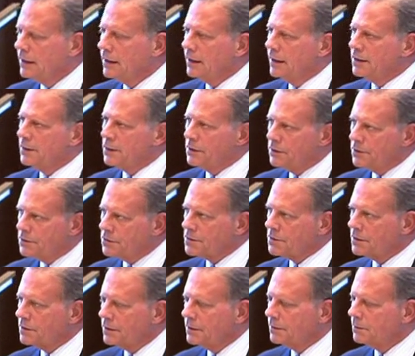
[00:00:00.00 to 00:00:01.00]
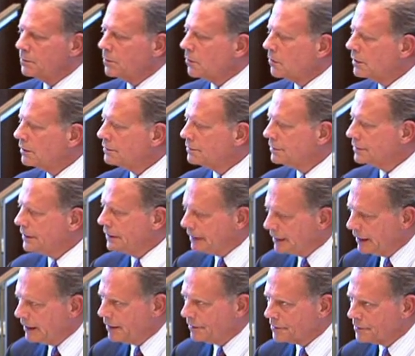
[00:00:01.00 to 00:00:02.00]
and use more
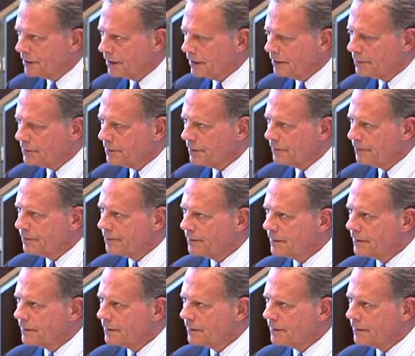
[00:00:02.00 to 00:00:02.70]
in-house counsel.